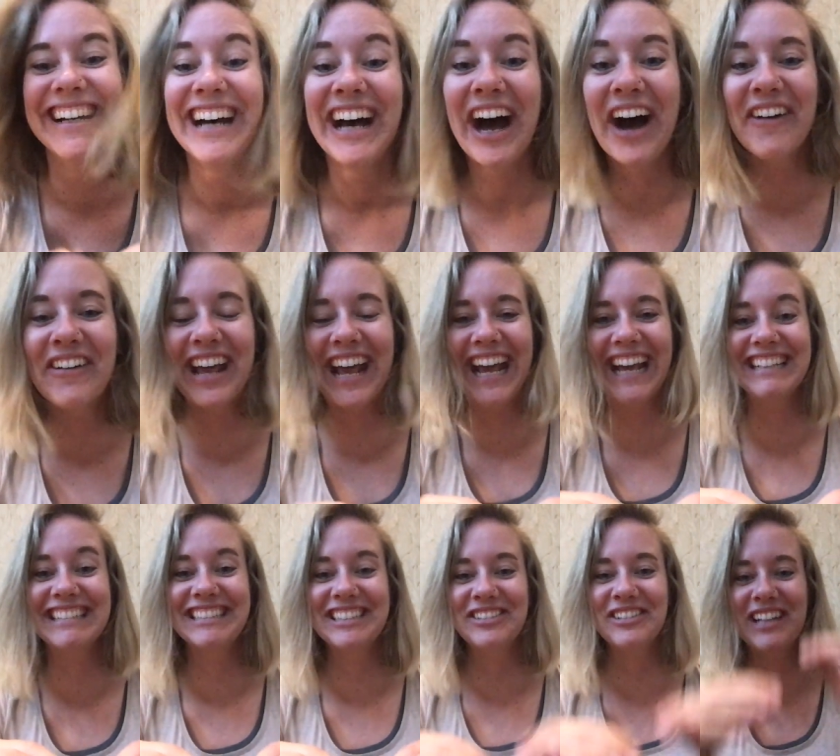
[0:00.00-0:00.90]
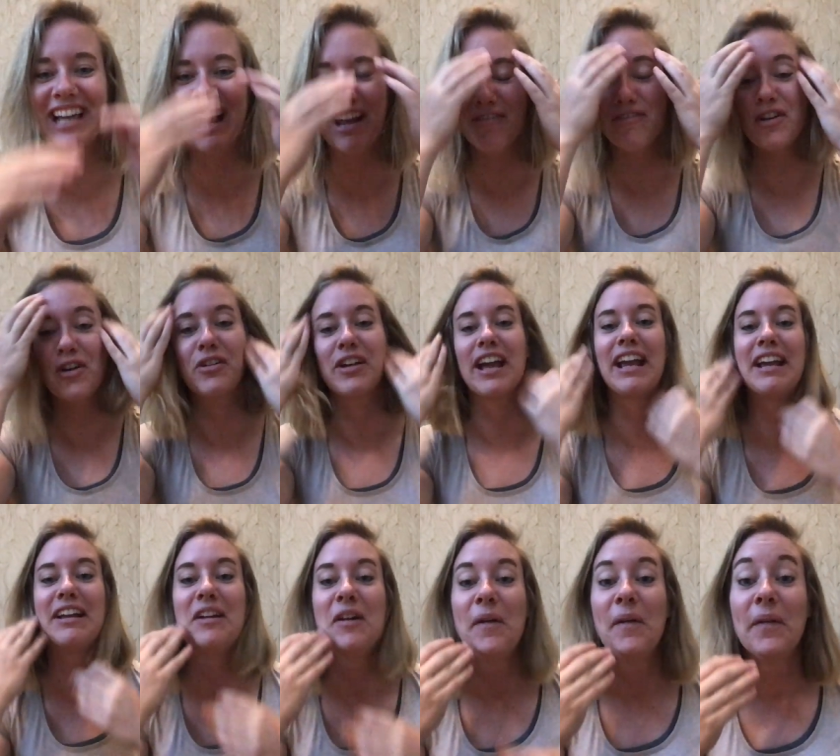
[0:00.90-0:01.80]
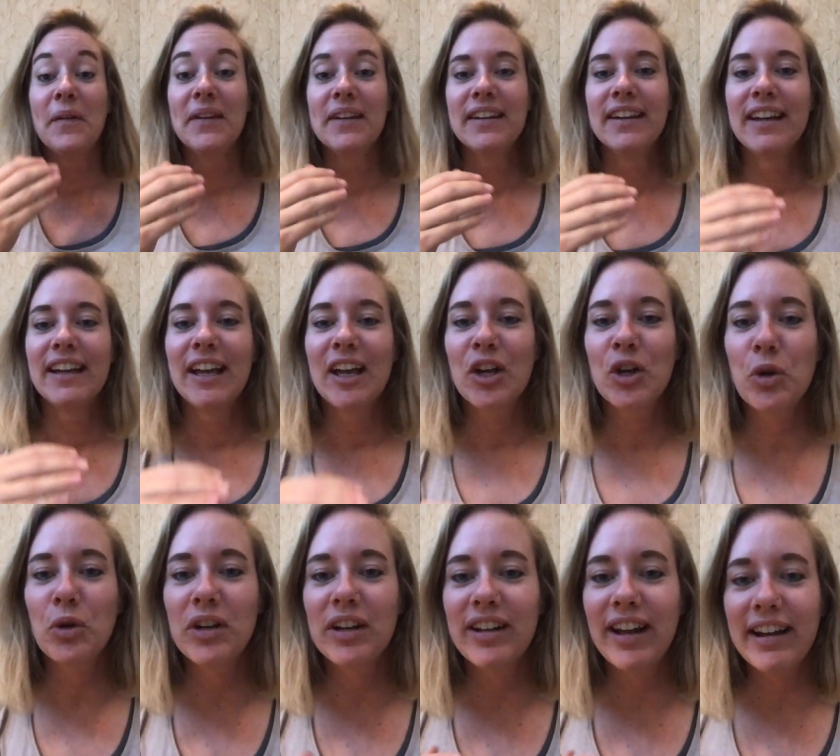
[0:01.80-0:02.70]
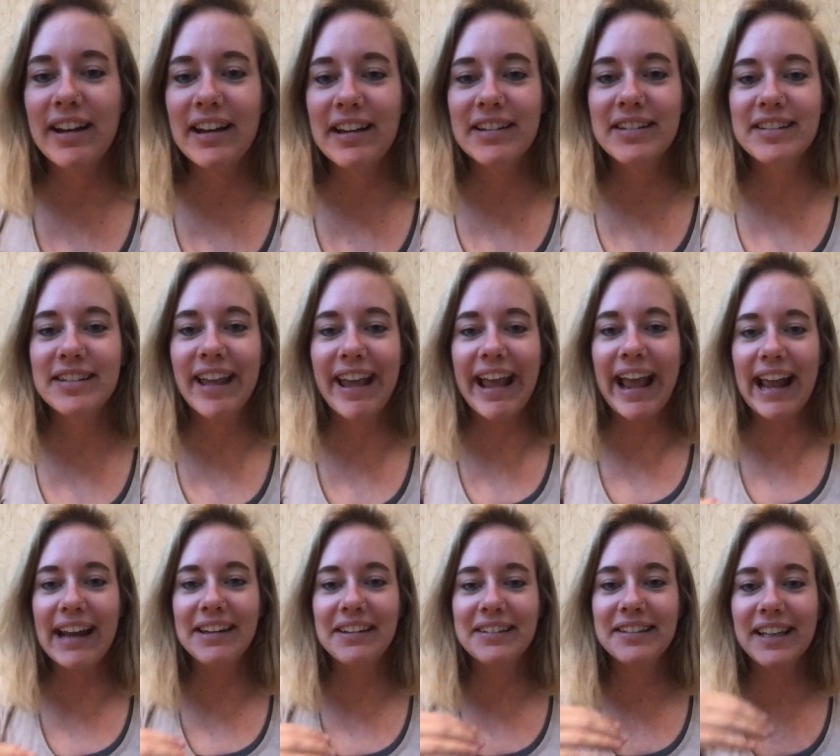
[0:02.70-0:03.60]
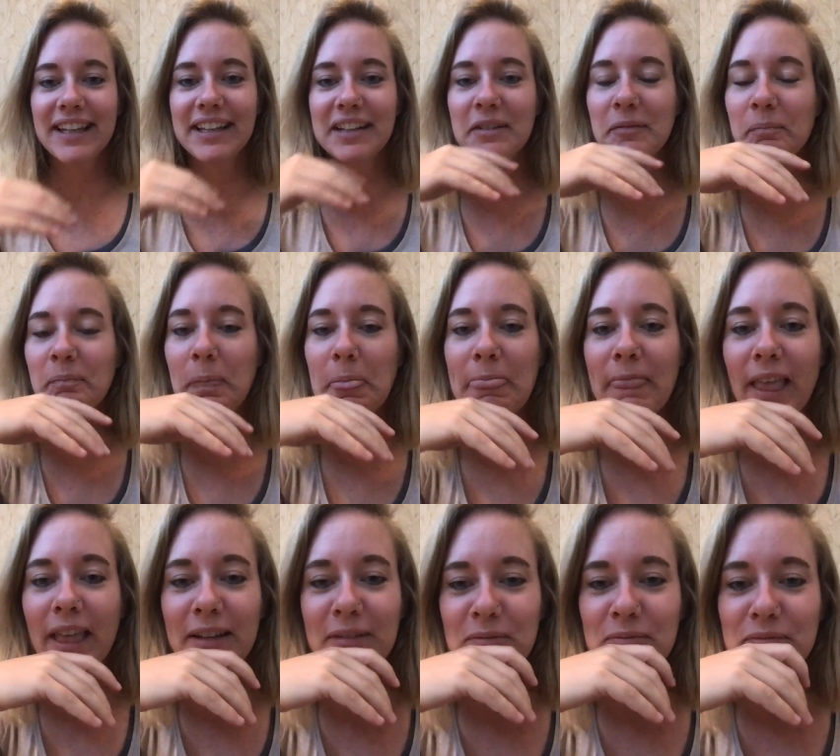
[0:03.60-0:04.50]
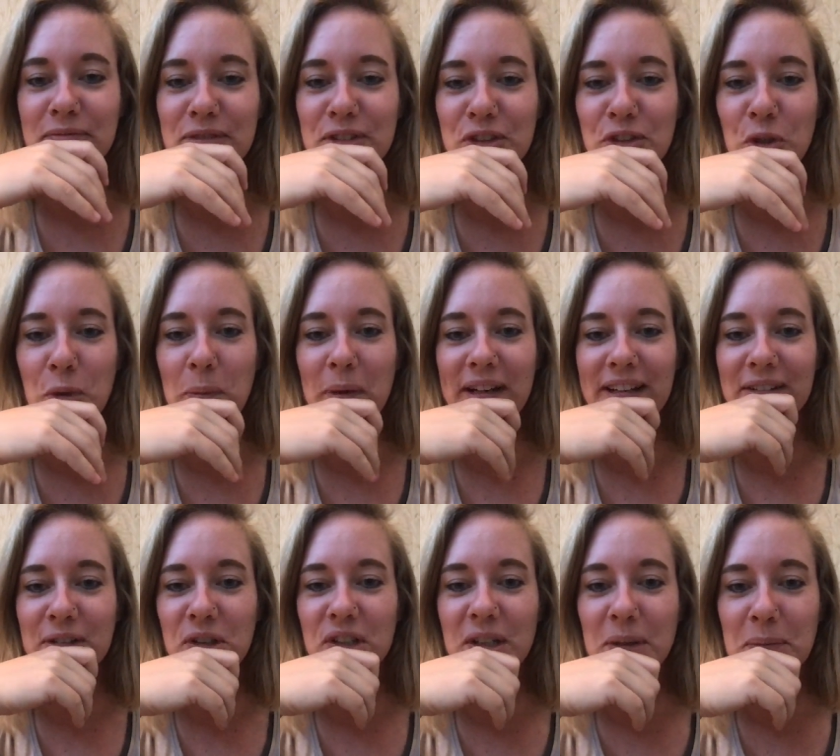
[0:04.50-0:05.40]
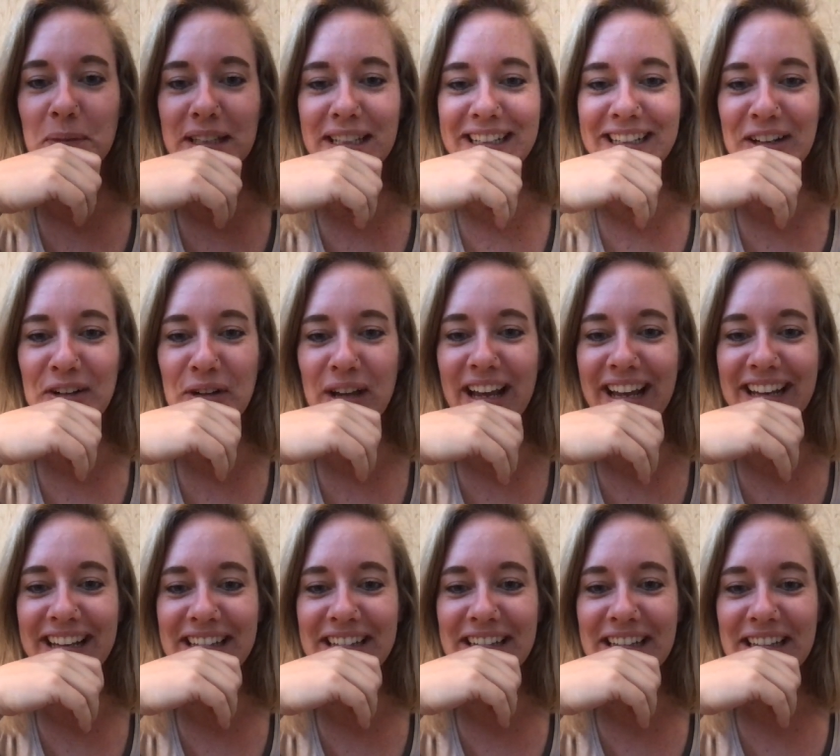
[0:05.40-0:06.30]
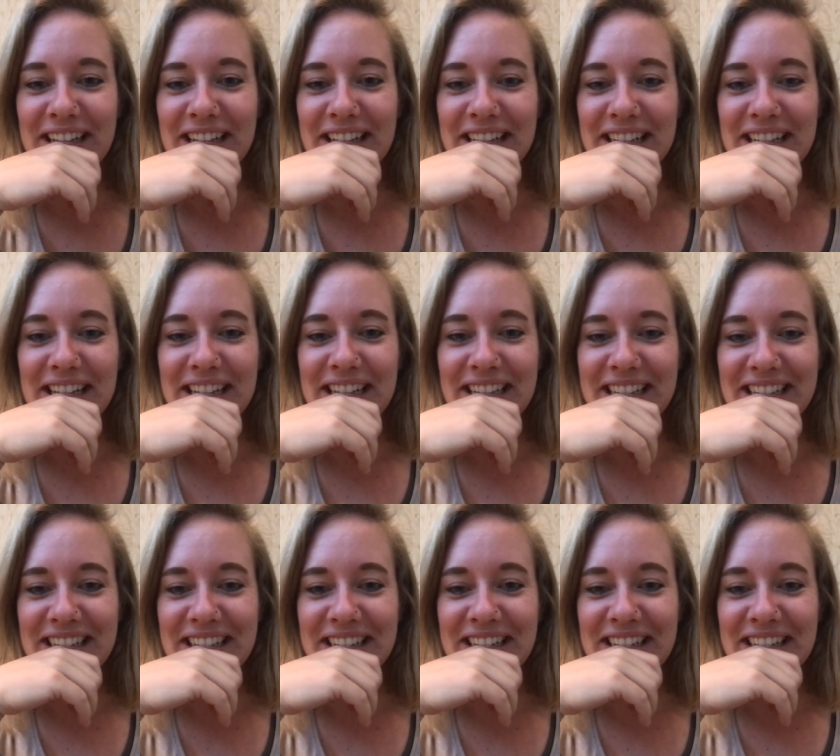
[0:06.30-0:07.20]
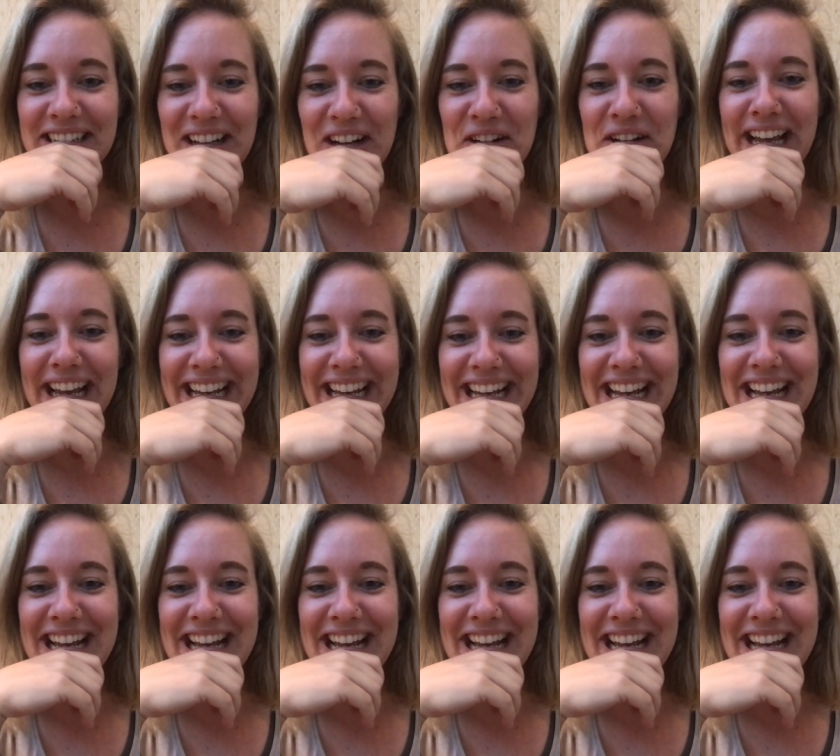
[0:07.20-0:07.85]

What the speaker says: Okay, still live. Okay. Good that I didn't say anything stupid or something. Okay. Okay.